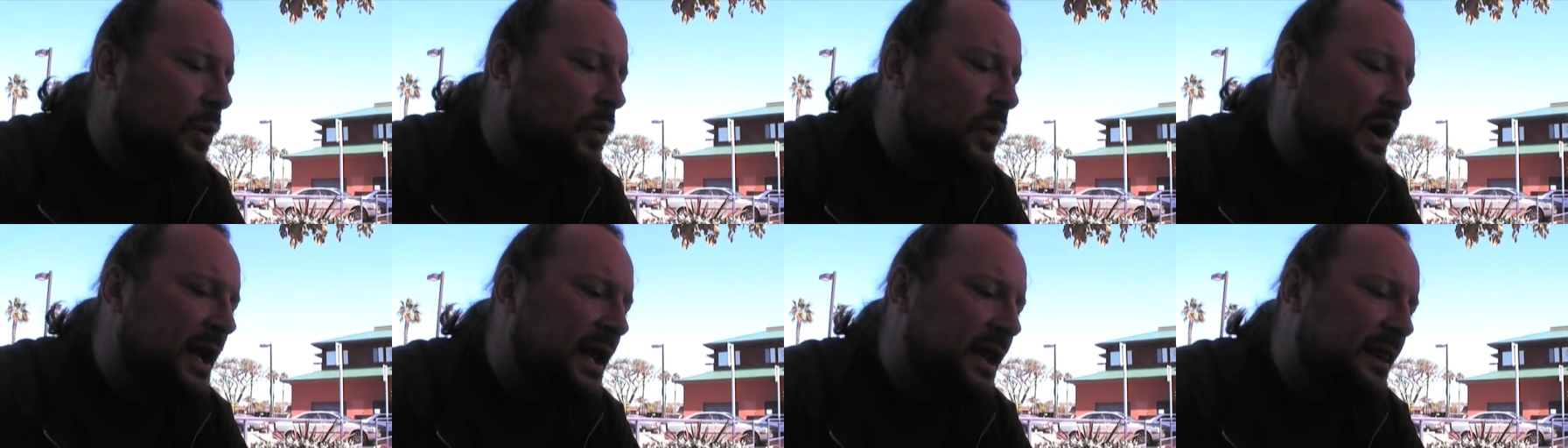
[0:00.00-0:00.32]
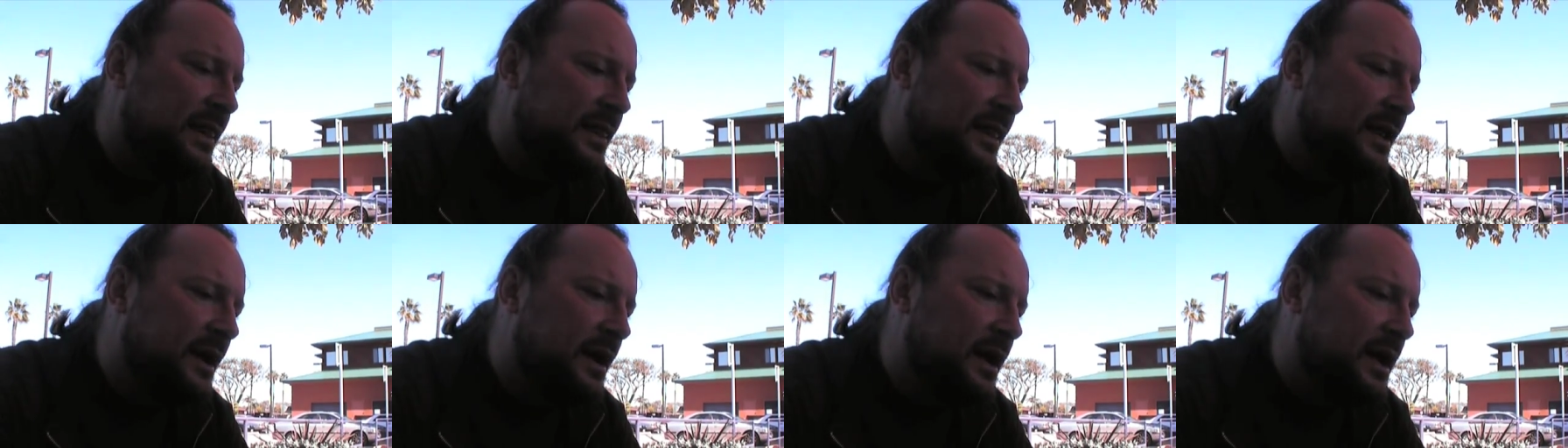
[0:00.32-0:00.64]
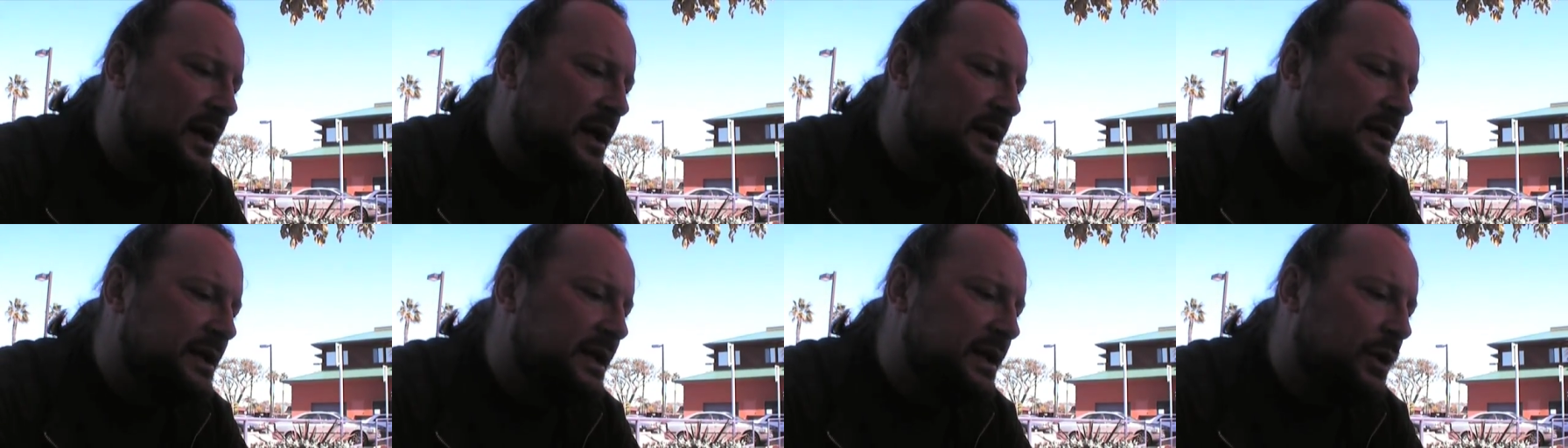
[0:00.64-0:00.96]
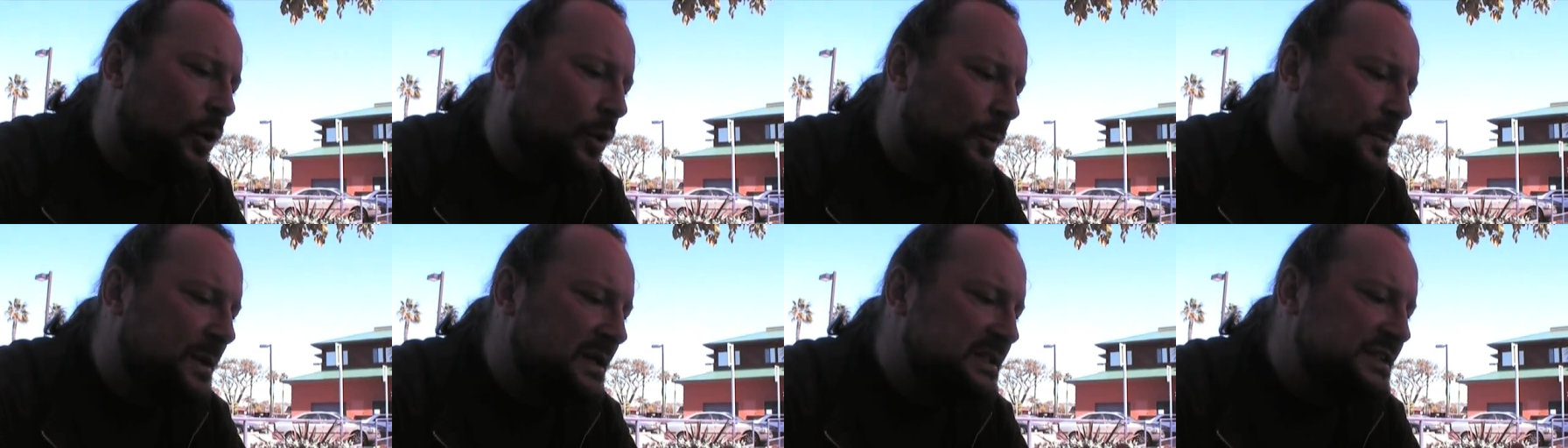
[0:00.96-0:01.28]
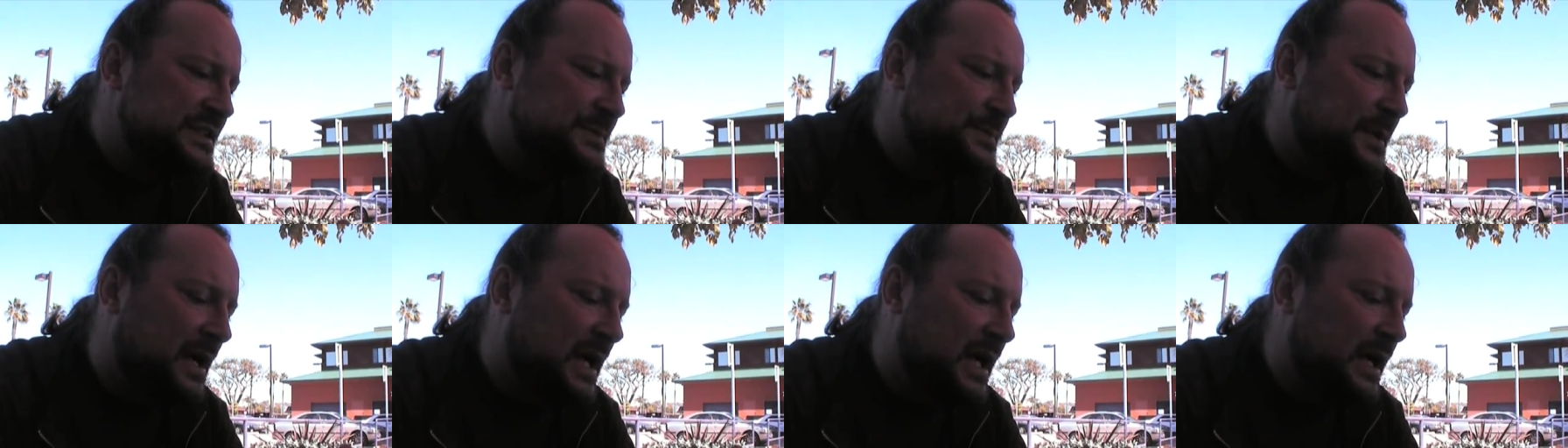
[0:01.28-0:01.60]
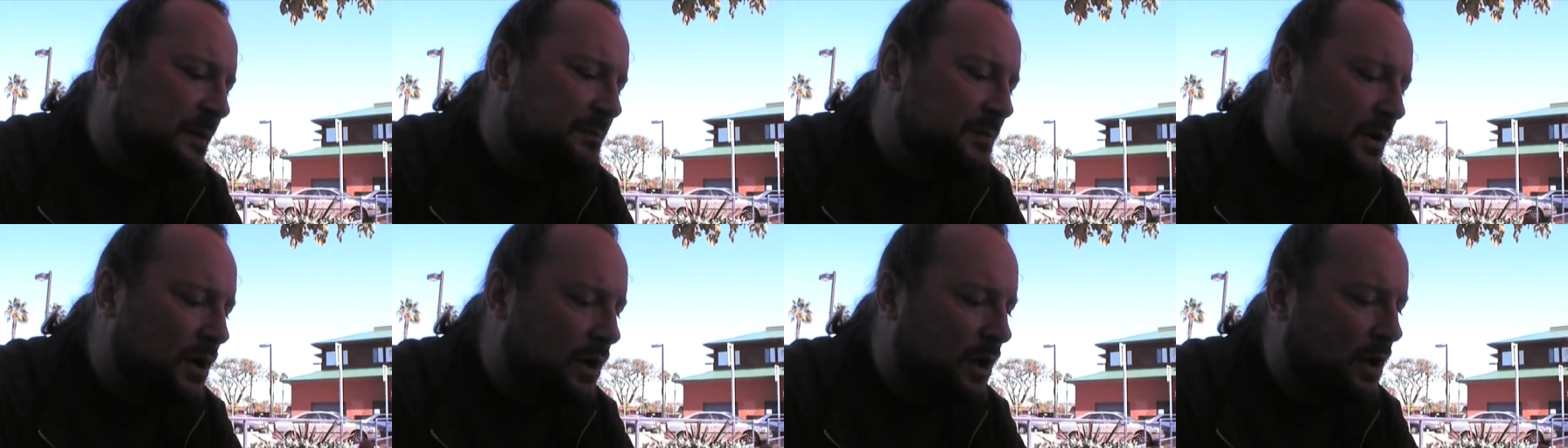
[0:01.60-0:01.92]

With the OpenSpime